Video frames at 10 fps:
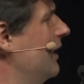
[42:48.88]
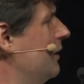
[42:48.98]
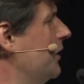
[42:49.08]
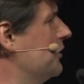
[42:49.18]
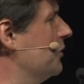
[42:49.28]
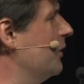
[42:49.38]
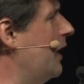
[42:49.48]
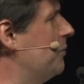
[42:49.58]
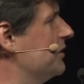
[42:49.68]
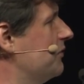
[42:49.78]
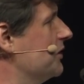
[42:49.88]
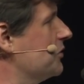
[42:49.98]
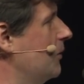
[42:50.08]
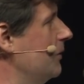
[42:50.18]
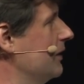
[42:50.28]
and I'm not sure what happens if I
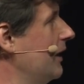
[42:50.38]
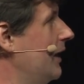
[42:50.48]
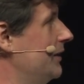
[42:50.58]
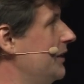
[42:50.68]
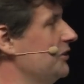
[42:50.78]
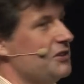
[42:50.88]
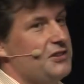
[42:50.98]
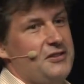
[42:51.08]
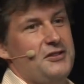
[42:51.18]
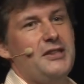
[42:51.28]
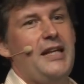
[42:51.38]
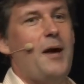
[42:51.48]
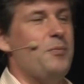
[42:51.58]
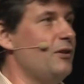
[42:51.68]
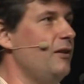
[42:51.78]
scroll it. And then just to
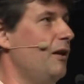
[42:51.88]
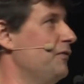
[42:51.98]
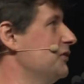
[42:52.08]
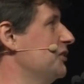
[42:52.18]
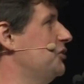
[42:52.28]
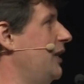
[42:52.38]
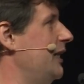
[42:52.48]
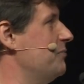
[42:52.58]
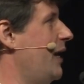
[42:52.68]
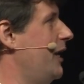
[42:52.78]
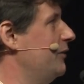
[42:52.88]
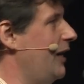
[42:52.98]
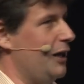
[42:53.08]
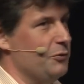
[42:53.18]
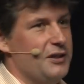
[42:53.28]
cap it all off, there's this giant banner
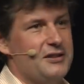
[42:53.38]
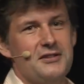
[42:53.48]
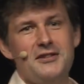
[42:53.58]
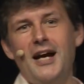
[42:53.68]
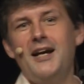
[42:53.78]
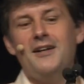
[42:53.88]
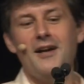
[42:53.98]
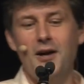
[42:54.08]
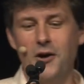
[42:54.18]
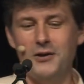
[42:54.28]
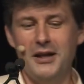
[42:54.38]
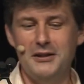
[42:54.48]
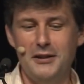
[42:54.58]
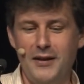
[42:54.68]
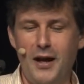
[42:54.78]
ad with its entire own
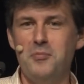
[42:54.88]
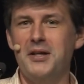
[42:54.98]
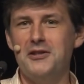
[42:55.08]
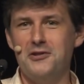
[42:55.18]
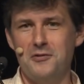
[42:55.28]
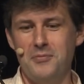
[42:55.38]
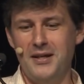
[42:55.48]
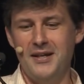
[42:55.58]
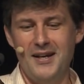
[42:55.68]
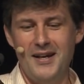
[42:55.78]
idea of how big it should be